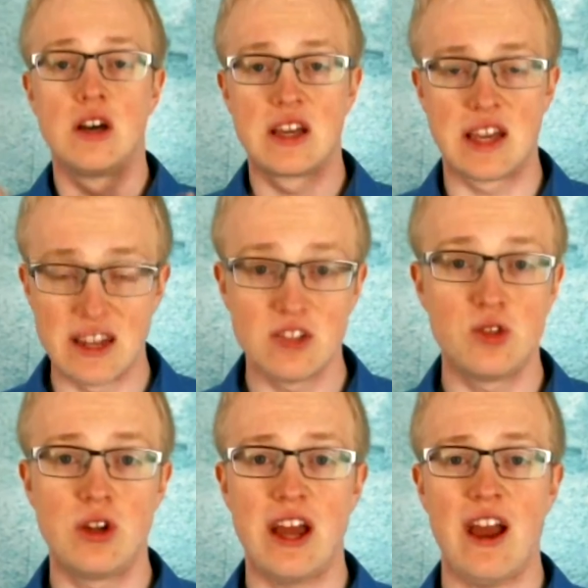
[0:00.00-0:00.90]
Get into
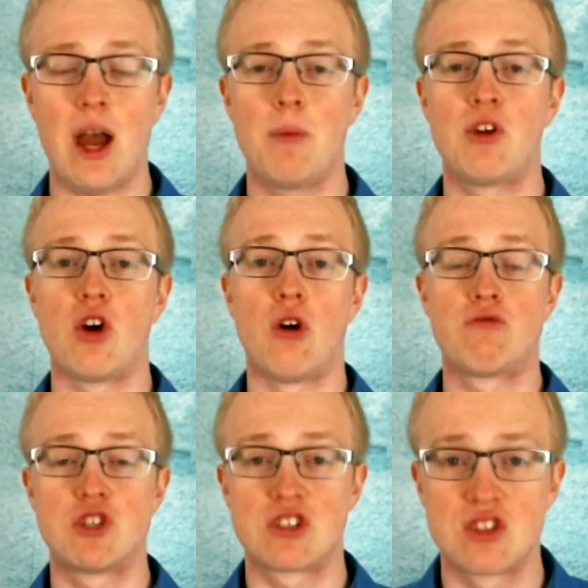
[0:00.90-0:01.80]
the habit of
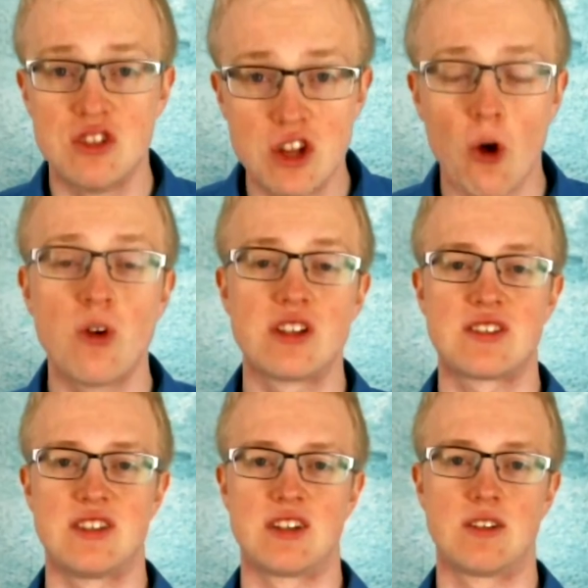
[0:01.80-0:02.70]
just
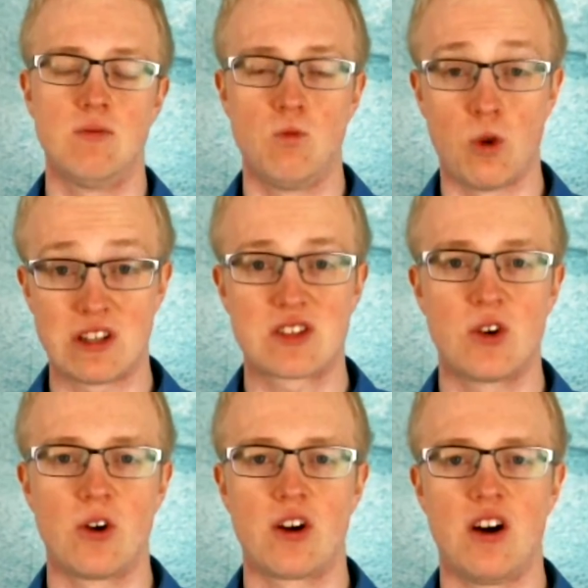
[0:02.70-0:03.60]
noticing what's
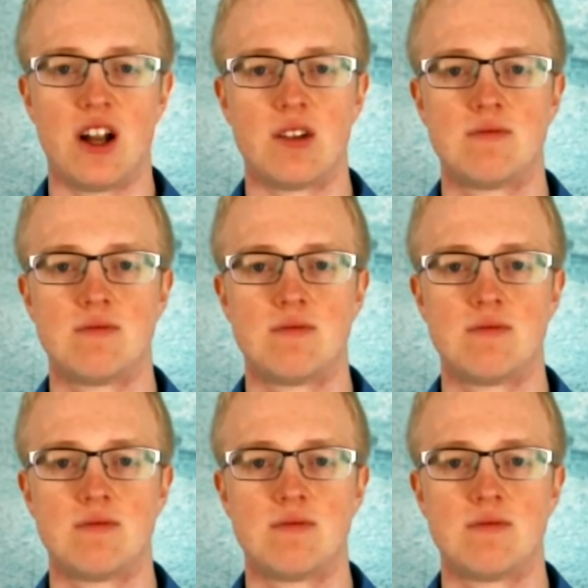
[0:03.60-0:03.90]
going on.